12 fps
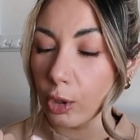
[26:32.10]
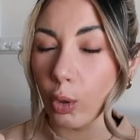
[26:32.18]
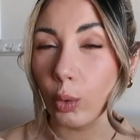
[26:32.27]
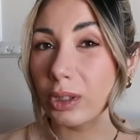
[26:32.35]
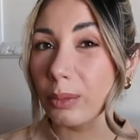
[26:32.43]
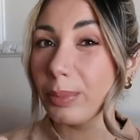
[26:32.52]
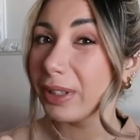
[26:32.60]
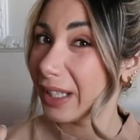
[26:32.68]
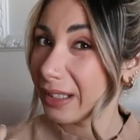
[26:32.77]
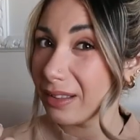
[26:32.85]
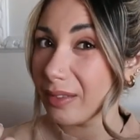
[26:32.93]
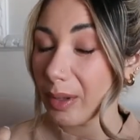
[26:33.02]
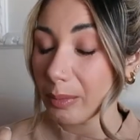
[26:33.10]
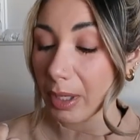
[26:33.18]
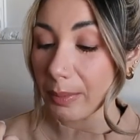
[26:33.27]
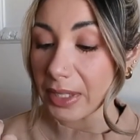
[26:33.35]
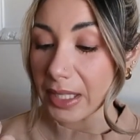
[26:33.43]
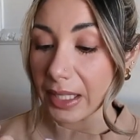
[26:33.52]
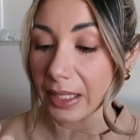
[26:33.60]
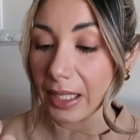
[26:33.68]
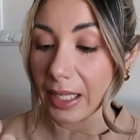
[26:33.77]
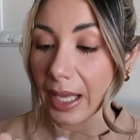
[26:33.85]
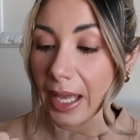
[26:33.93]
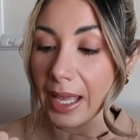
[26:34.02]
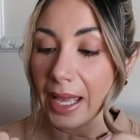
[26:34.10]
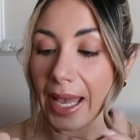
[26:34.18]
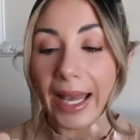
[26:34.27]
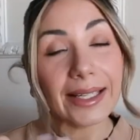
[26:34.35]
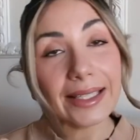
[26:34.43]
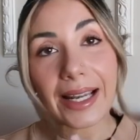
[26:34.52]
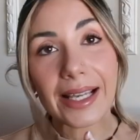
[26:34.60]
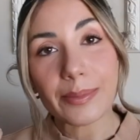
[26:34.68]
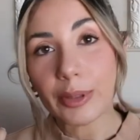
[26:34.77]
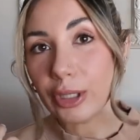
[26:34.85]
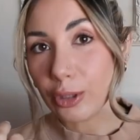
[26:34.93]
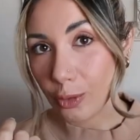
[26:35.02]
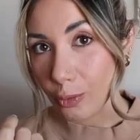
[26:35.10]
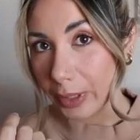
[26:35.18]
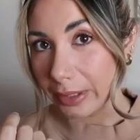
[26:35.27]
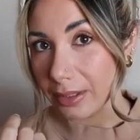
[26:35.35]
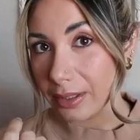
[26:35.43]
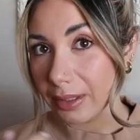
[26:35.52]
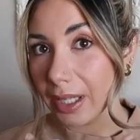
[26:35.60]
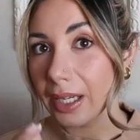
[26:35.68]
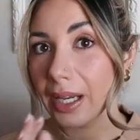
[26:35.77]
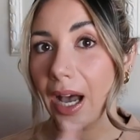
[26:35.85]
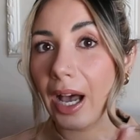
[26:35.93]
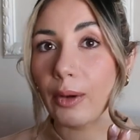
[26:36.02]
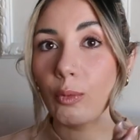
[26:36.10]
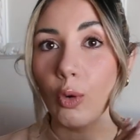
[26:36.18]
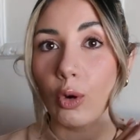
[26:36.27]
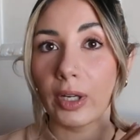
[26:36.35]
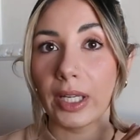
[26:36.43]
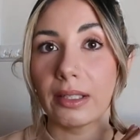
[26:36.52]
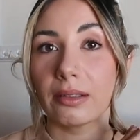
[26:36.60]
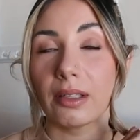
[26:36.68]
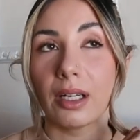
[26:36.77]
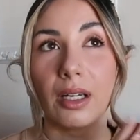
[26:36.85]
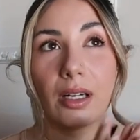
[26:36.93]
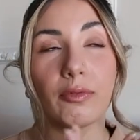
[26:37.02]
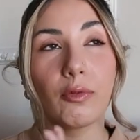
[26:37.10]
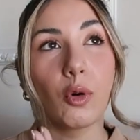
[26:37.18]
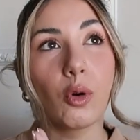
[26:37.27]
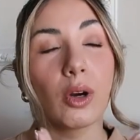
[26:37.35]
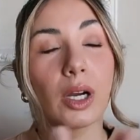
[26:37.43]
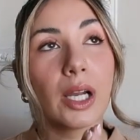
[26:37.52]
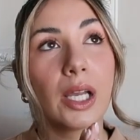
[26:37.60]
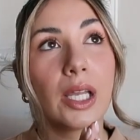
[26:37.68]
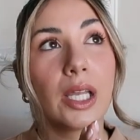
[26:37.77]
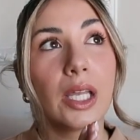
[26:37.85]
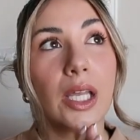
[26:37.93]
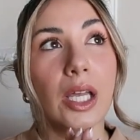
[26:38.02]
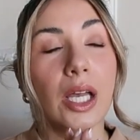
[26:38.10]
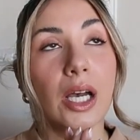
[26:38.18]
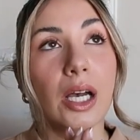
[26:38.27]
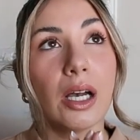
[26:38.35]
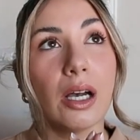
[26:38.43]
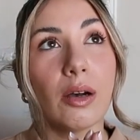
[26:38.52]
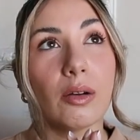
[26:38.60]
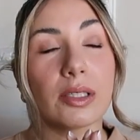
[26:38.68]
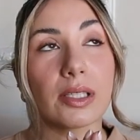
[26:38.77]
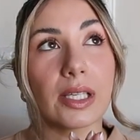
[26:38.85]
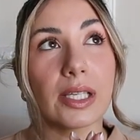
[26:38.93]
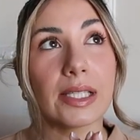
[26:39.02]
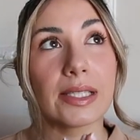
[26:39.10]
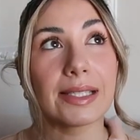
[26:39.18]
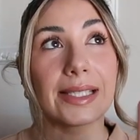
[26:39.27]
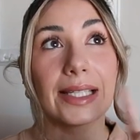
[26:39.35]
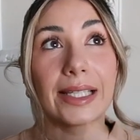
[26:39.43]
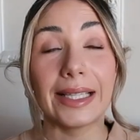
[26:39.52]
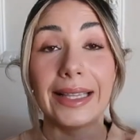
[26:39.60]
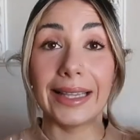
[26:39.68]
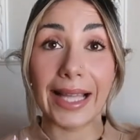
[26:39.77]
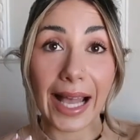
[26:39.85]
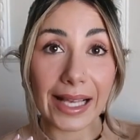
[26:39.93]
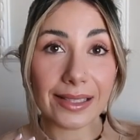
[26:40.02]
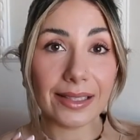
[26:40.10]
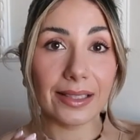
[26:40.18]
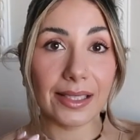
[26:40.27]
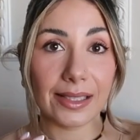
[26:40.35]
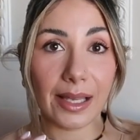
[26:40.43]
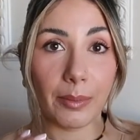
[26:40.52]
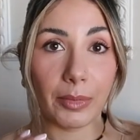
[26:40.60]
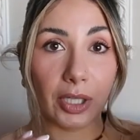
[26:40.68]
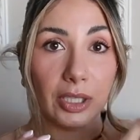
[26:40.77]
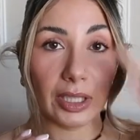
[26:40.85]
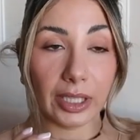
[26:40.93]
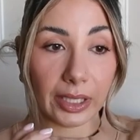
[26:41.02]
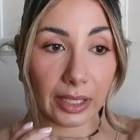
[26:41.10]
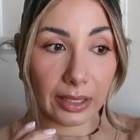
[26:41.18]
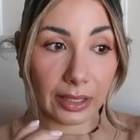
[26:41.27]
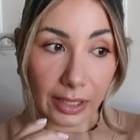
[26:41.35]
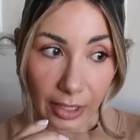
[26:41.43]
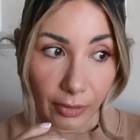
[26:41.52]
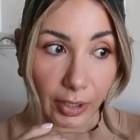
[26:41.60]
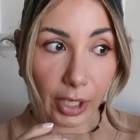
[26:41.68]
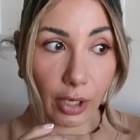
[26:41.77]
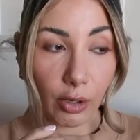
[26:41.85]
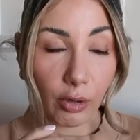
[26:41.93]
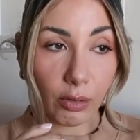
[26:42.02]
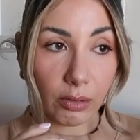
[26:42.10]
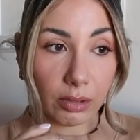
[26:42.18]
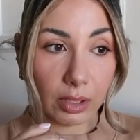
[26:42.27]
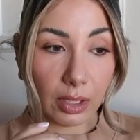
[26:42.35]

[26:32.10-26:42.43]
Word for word: gold plated if i'm not mistaken and it has been through it like i wore it uh, for since last december like a year ago